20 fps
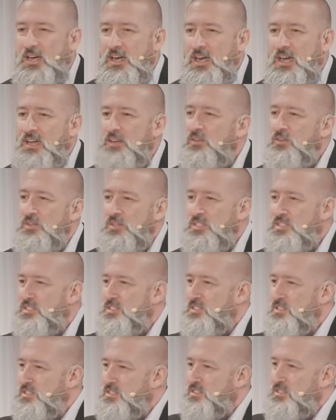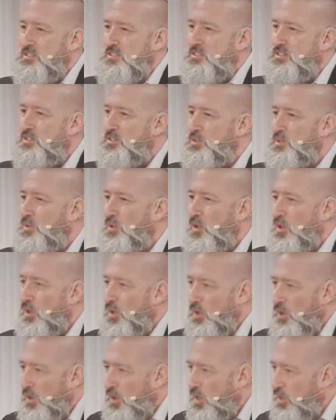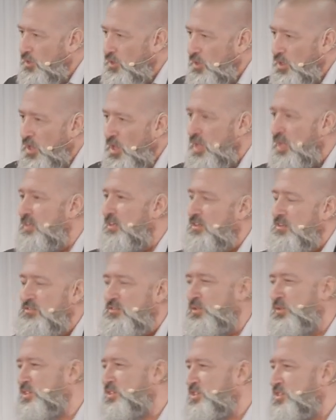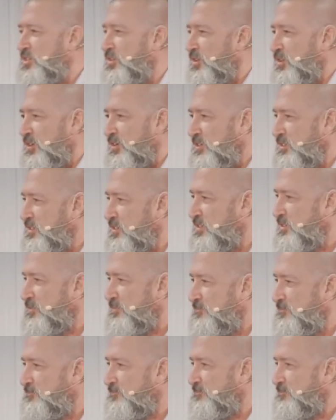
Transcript: I don't listen to a lot of Christian artists.